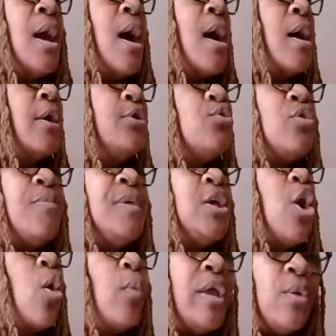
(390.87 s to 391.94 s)
Uh, you could be
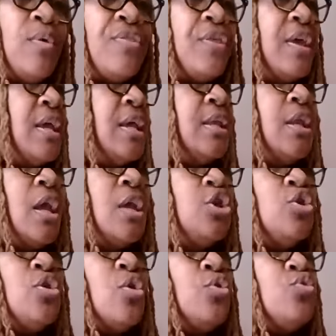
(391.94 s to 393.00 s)
going within, you know,